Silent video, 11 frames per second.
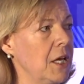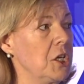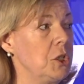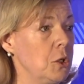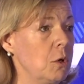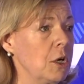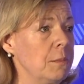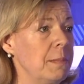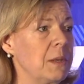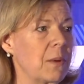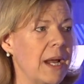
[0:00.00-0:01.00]
You heard
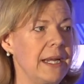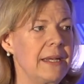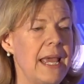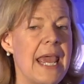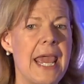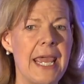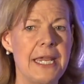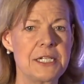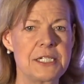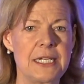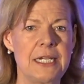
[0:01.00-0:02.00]
me right,
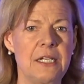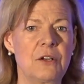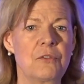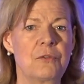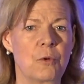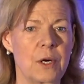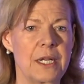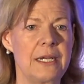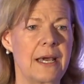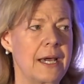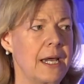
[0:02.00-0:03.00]

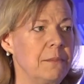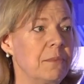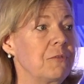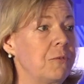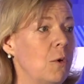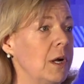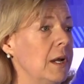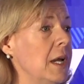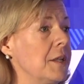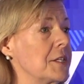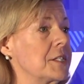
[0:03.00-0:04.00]
1849, before
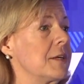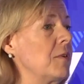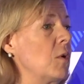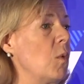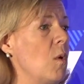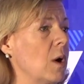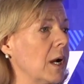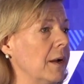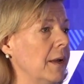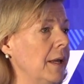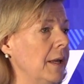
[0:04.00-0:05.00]
the Civil
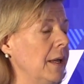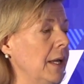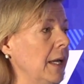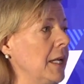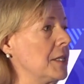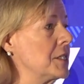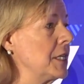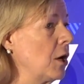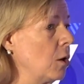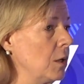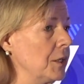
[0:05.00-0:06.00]
War. It is the
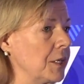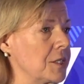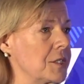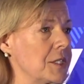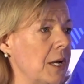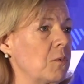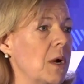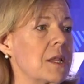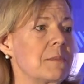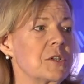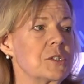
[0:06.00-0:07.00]
oldest and one
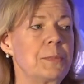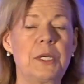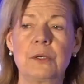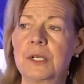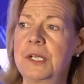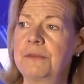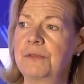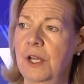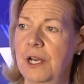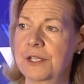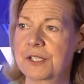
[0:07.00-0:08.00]
of the most punitive
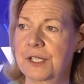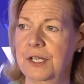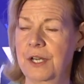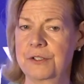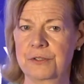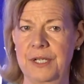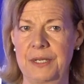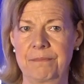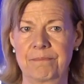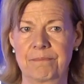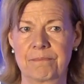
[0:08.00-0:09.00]
laws in the country.
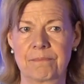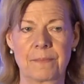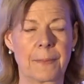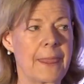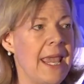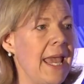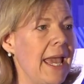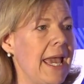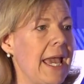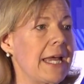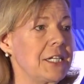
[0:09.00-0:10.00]

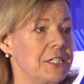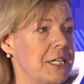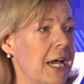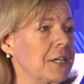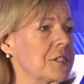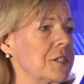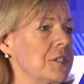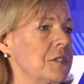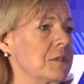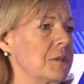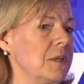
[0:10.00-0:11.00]
And in
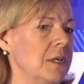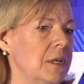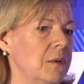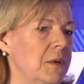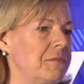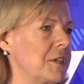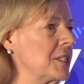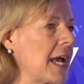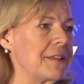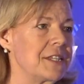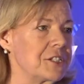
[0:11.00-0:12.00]
Texas, we've just
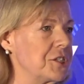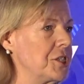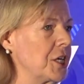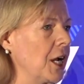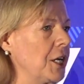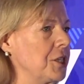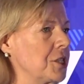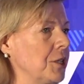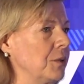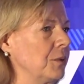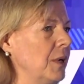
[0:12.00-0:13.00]
had this judge
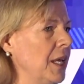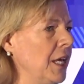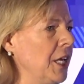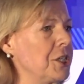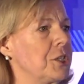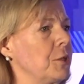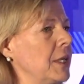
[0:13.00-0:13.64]
who issued a